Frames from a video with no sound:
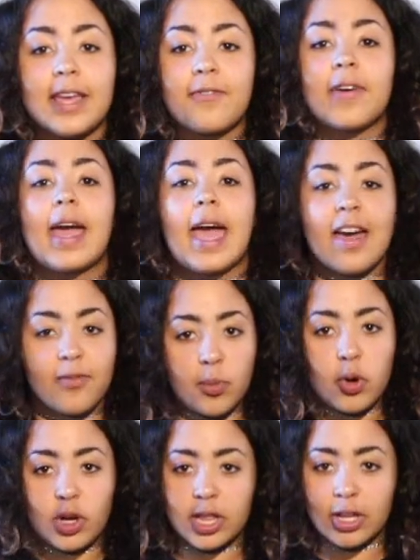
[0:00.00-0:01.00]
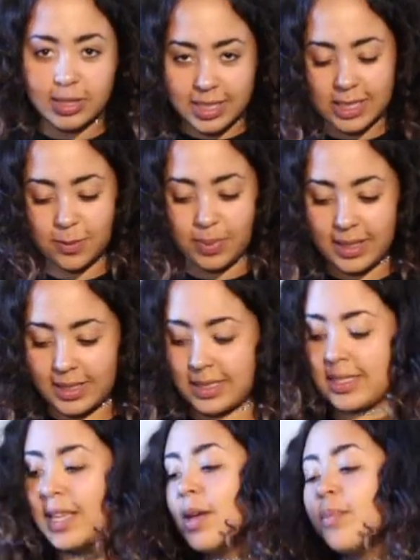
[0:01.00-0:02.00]
if I have more closet
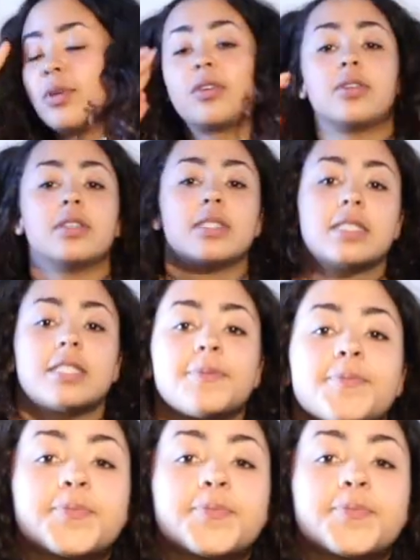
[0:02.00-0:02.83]
space. Because